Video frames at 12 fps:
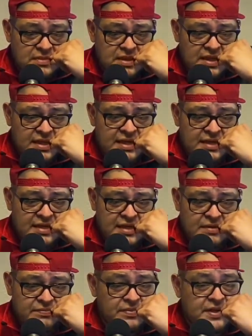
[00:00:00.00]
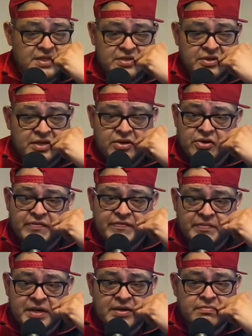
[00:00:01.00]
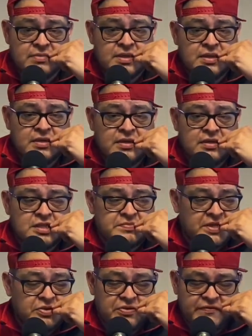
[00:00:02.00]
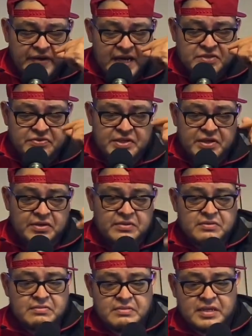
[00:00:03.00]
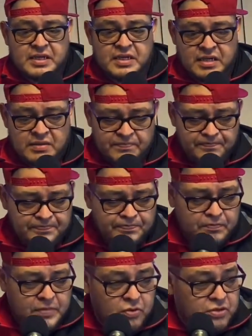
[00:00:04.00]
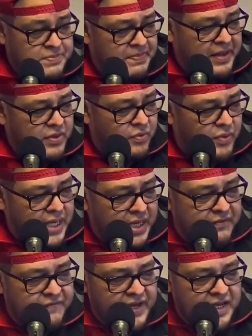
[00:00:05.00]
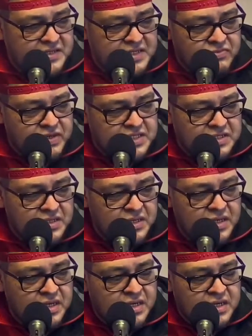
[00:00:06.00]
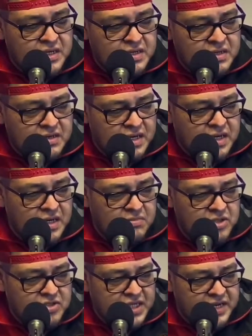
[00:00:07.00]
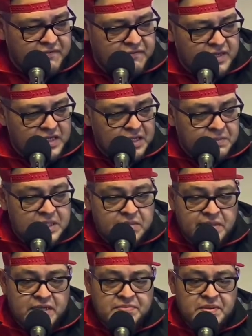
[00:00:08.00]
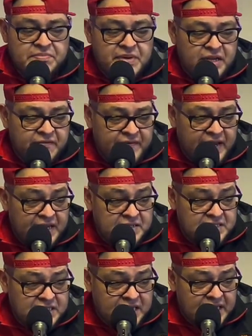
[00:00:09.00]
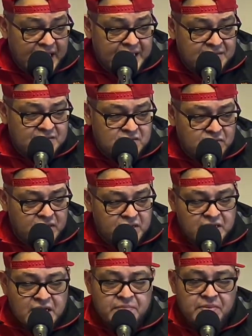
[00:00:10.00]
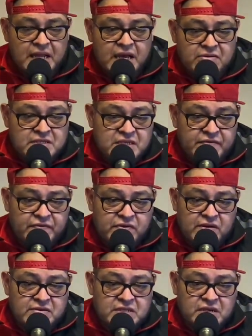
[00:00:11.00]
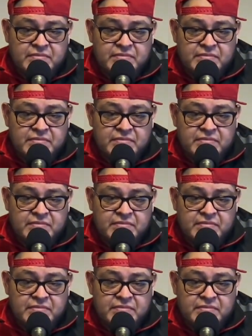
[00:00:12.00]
And it's going to go up from here, especially when fans return. Which, by the way, fans in wrestling, looks like WWE's been bringing fans tonight. So here in a couple hours, in a few hours, there are going to